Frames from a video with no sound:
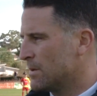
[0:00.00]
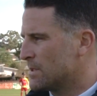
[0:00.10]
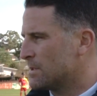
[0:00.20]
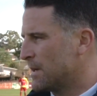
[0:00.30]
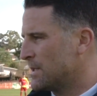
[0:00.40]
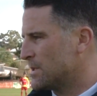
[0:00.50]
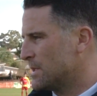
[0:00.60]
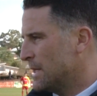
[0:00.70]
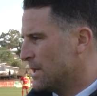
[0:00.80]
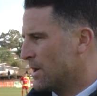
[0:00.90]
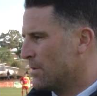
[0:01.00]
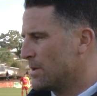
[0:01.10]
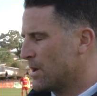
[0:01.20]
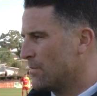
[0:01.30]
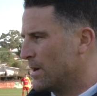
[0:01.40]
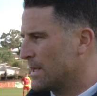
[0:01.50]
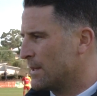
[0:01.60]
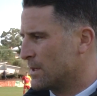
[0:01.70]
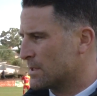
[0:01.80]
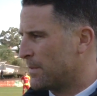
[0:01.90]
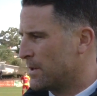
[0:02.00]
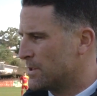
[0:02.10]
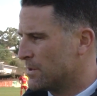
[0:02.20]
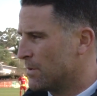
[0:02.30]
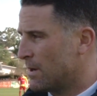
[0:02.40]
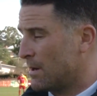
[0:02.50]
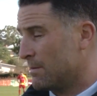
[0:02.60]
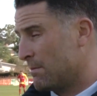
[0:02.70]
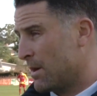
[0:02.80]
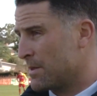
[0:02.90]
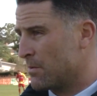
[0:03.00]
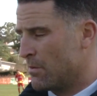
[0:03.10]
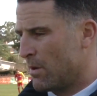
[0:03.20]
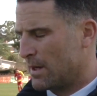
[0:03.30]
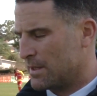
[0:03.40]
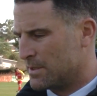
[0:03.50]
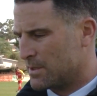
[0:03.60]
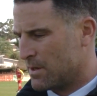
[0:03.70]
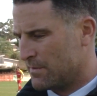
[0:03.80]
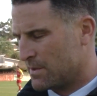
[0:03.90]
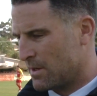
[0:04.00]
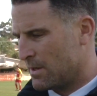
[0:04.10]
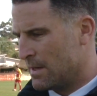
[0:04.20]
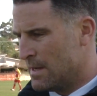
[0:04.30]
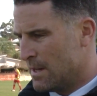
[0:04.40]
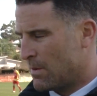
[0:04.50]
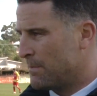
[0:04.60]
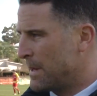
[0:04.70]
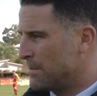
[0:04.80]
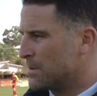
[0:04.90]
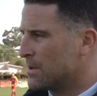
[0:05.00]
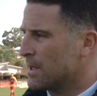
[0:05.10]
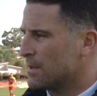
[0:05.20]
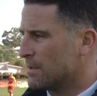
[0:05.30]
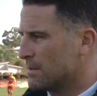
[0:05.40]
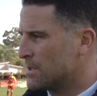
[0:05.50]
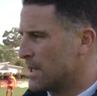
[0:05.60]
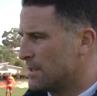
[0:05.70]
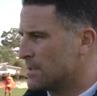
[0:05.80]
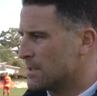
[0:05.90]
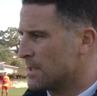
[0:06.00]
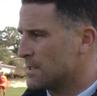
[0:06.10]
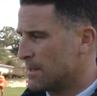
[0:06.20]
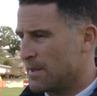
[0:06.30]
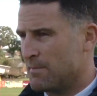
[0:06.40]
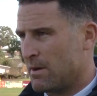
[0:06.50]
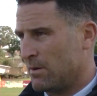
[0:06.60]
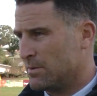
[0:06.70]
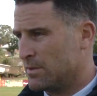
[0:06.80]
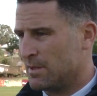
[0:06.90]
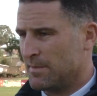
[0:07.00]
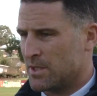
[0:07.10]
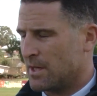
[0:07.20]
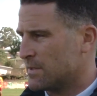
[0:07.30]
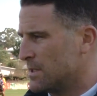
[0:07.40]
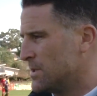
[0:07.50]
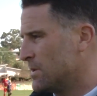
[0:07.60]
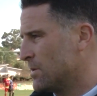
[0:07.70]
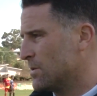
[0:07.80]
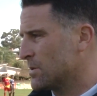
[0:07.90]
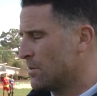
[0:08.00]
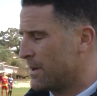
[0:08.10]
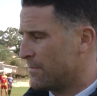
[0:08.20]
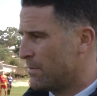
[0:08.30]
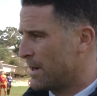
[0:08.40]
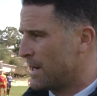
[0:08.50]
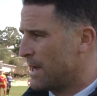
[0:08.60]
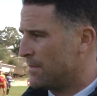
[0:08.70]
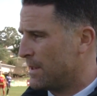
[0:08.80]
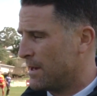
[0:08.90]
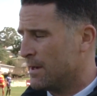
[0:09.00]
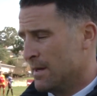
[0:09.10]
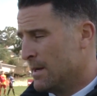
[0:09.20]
to each major city, you know, we don't really get the exposure that I think we rightly deserve. So when people do get the chance to see some of your Maralundas, your Macheskis, your Doyles or whatever running out there,